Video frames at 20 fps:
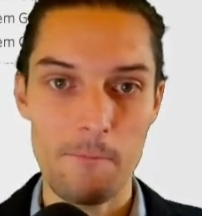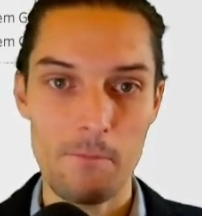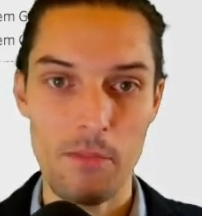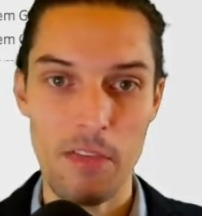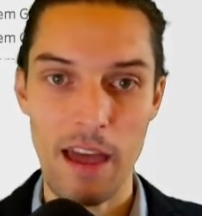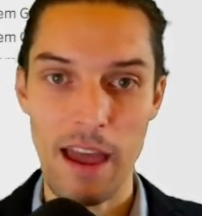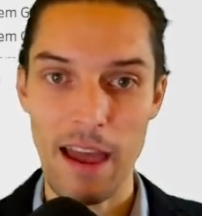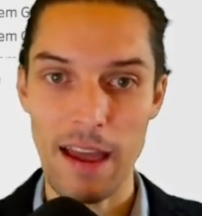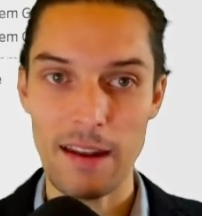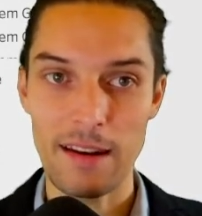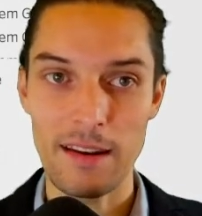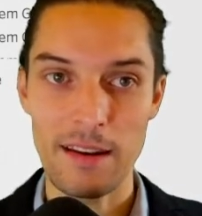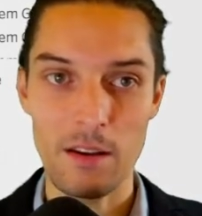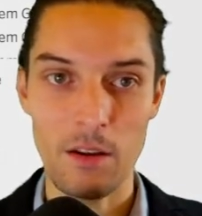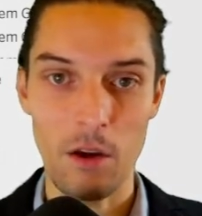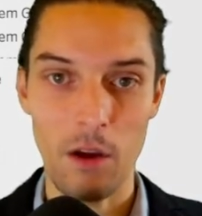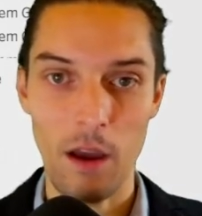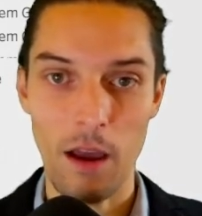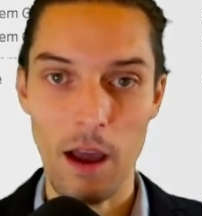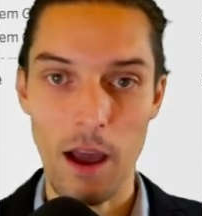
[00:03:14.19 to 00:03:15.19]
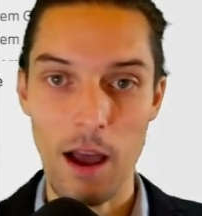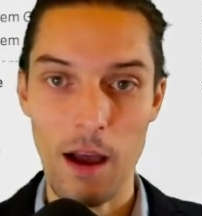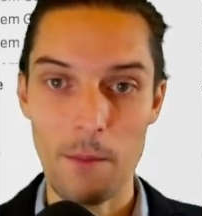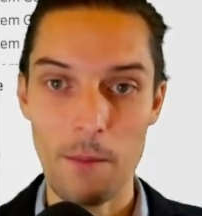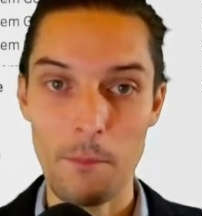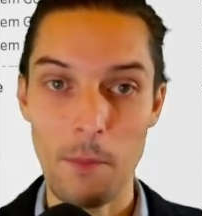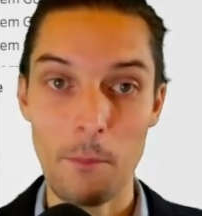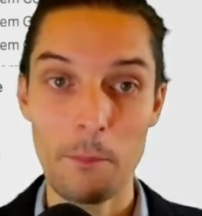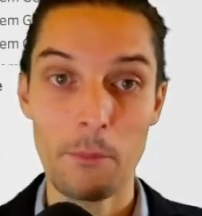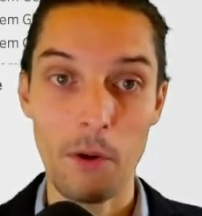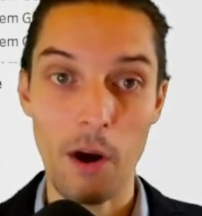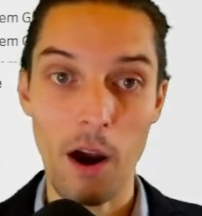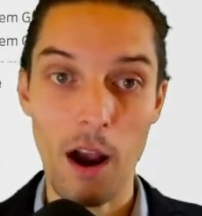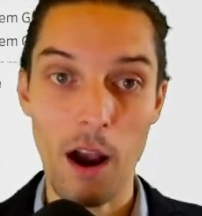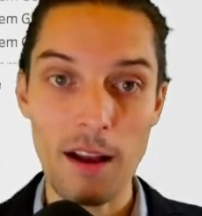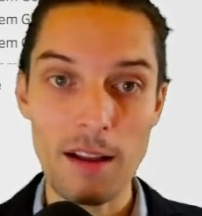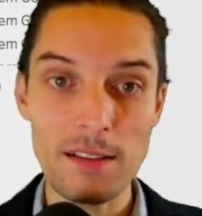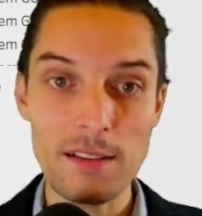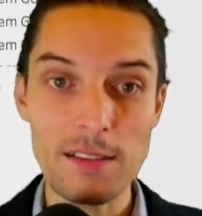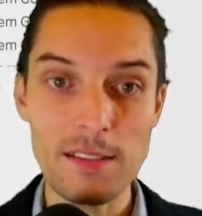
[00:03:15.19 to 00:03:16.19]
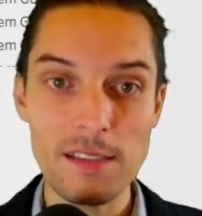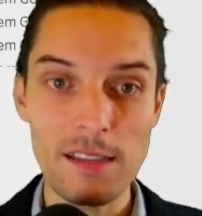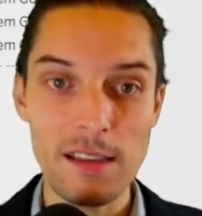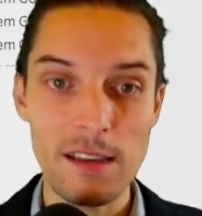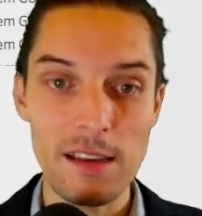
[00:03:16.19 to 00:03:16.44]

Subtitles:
that the bronze